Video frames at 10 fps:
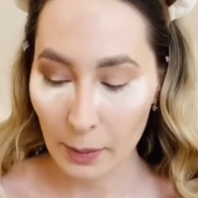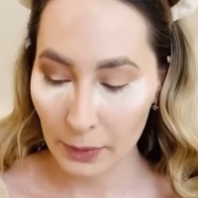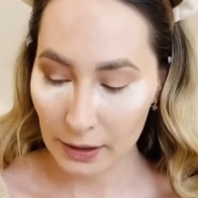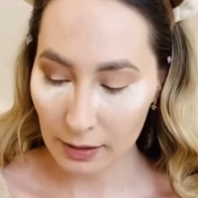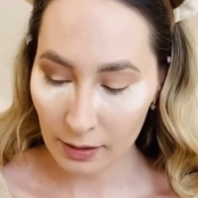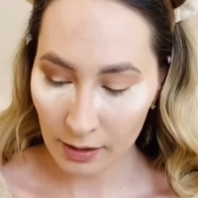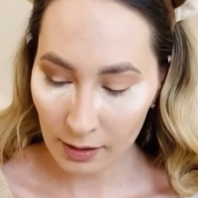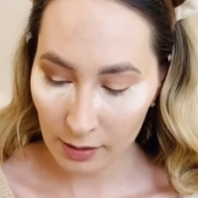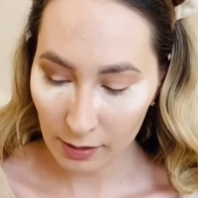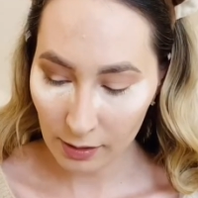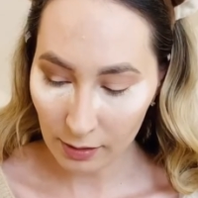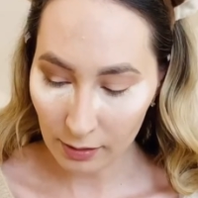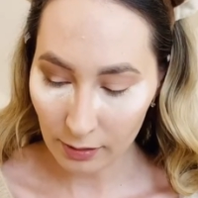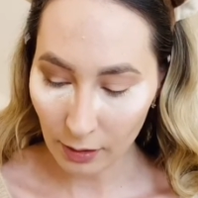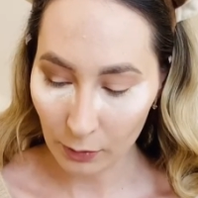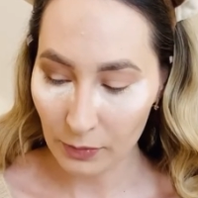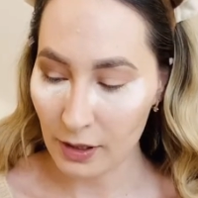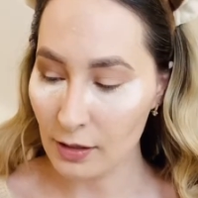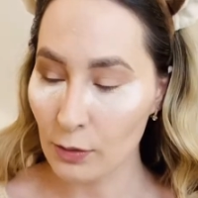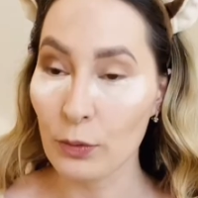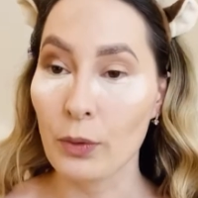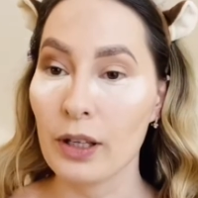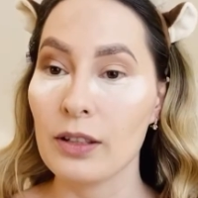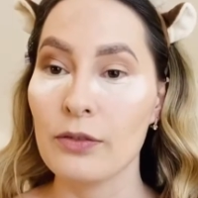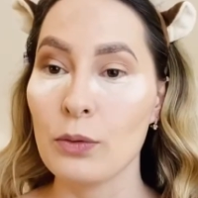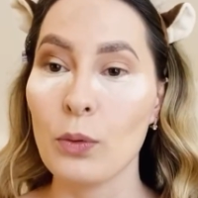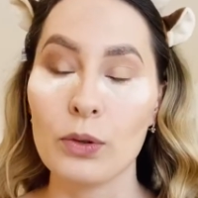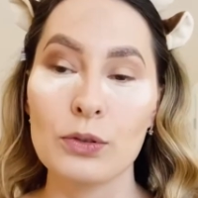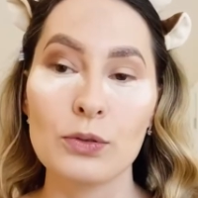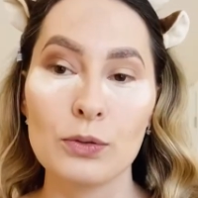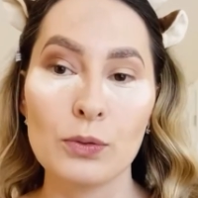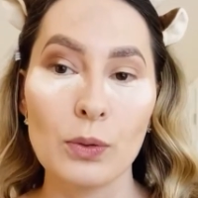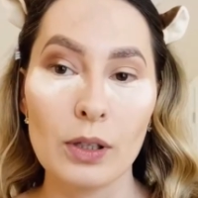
But this is no, this is all right if you want to do